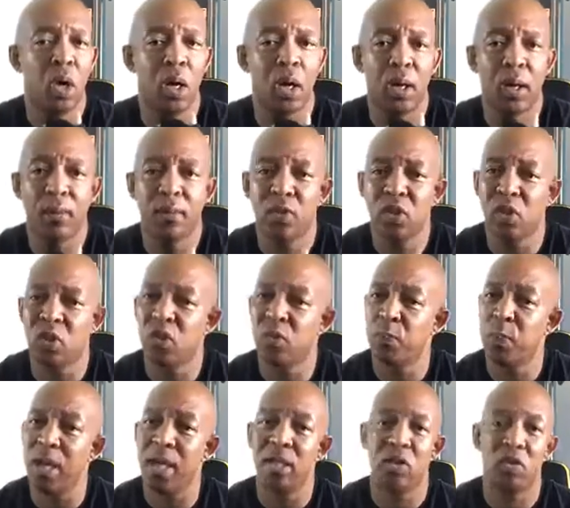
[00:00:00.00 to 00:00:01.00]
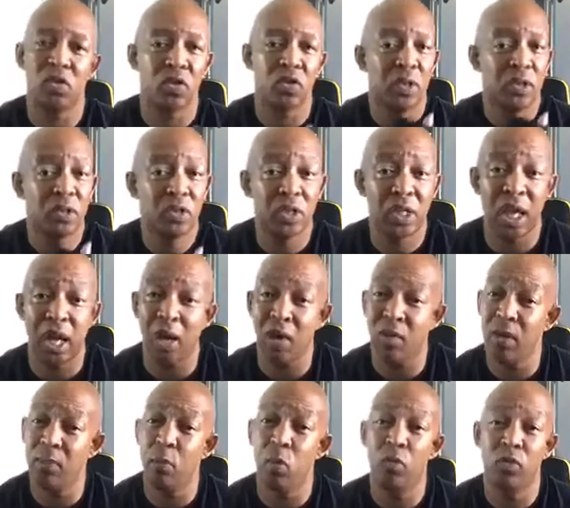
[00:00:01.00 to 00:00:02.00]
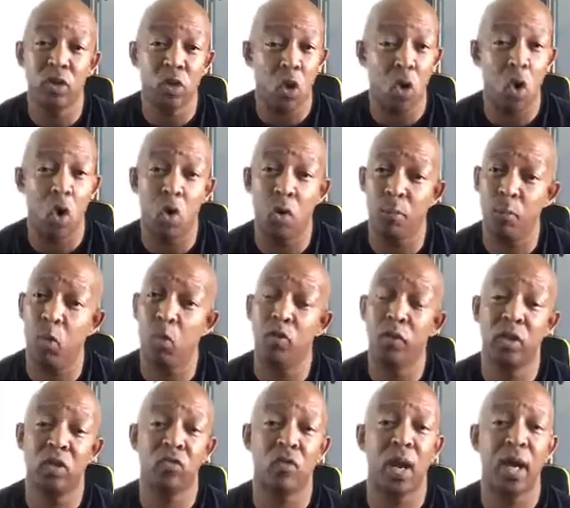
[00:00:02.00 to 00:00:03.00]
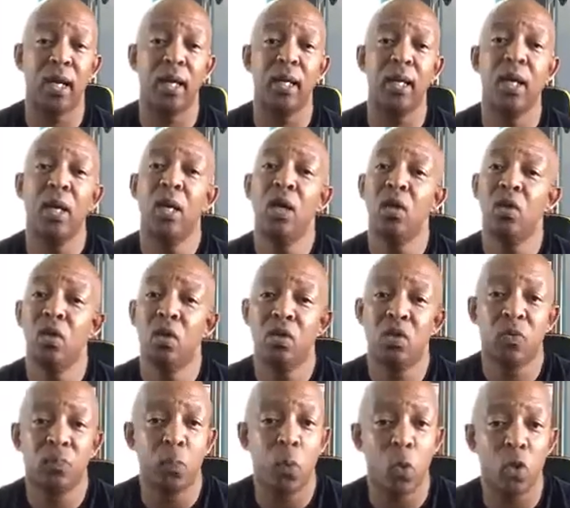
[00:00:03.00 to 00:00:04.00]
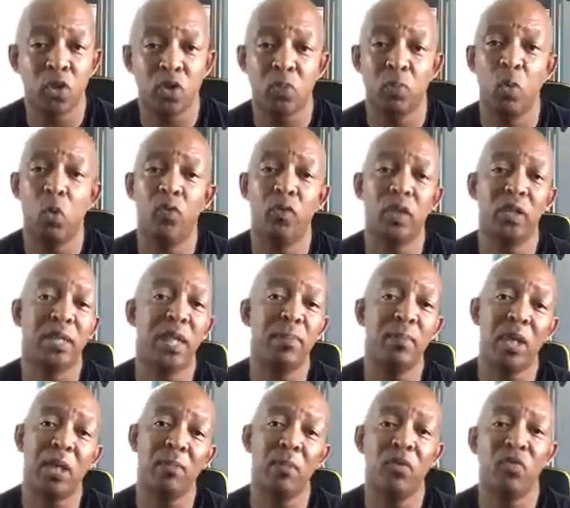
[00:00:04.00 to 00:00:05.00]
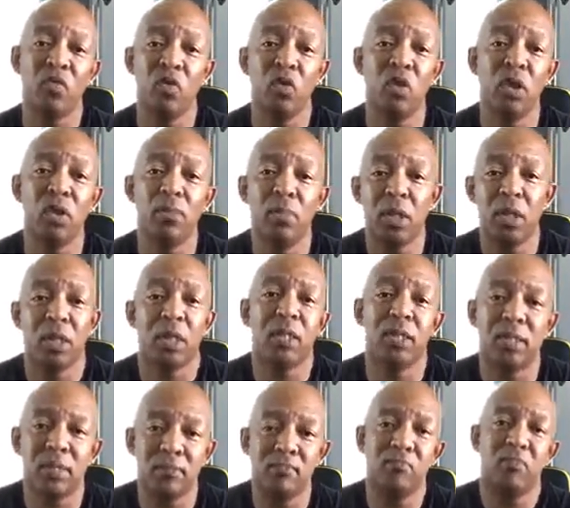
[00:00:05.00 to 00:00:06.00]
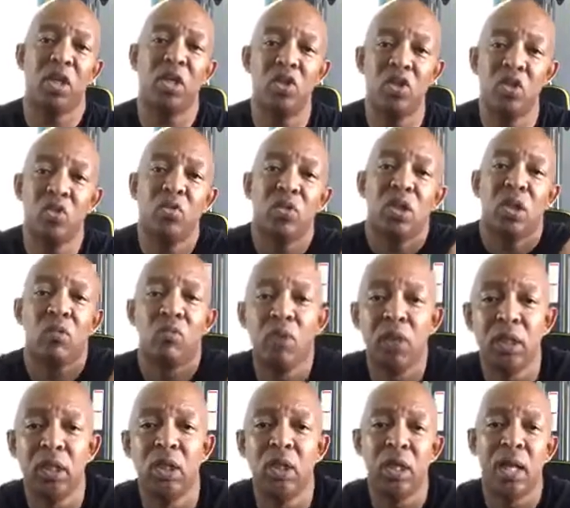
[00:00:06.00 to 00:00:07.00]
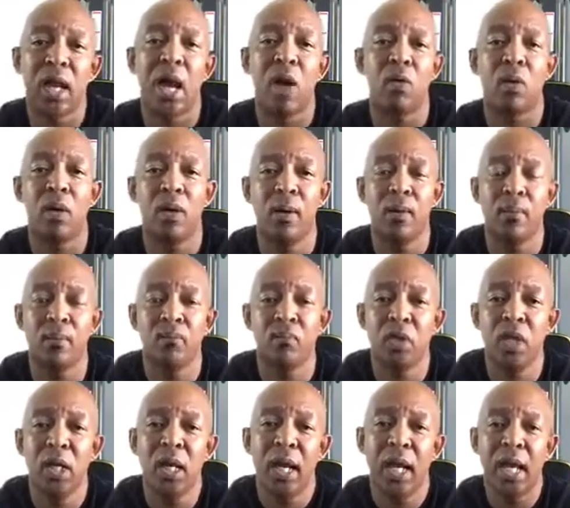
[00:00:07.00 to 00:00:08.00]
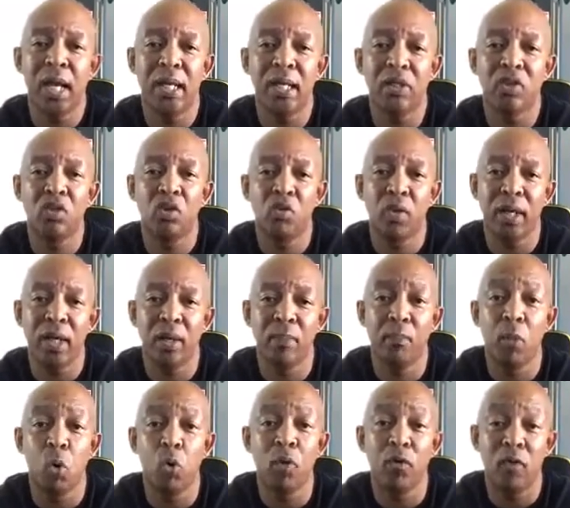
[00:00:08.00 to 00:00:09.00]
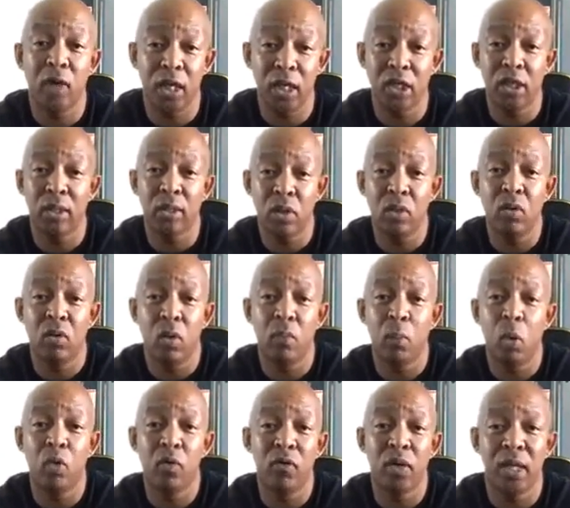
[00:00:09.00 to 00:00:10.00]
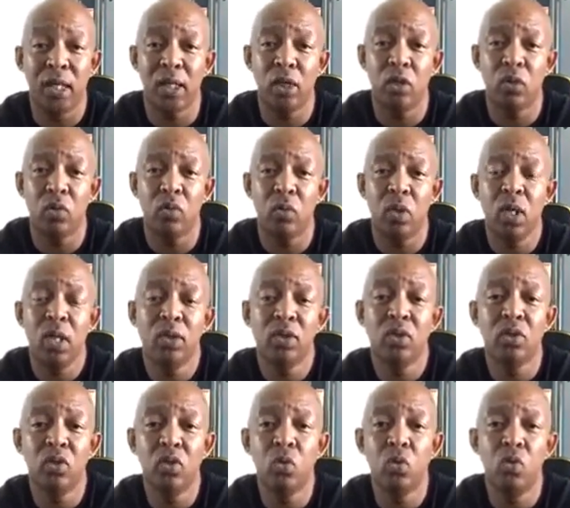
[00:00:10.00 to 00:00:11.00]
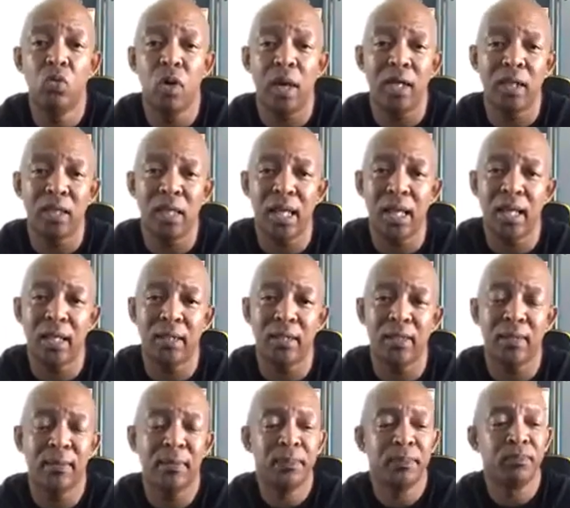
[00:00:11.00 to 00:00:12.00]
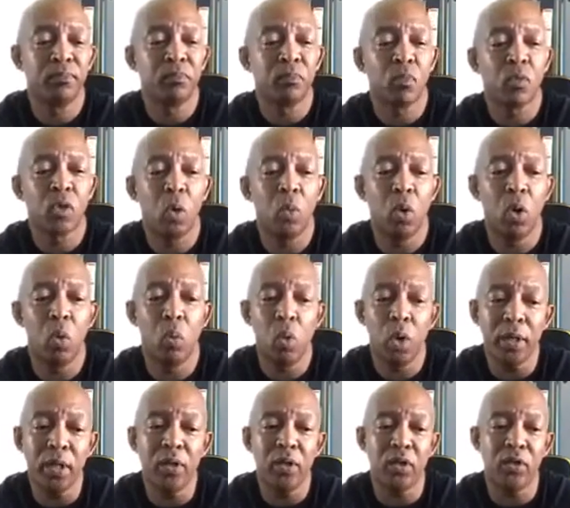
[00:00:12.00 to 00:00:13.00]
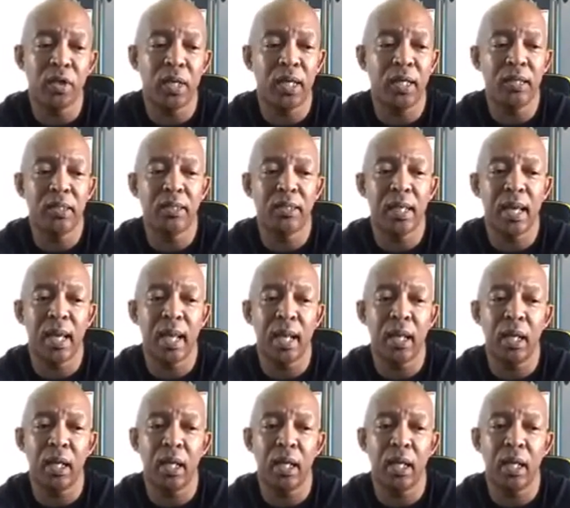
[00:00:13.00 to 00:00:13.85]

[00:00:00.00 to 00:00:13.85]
suspense, scary movies, horror movies, right? Sports movies. They make me feel good because it's usually a really good outcome, and it's great in motivating you to do great things. Well, one of the things that,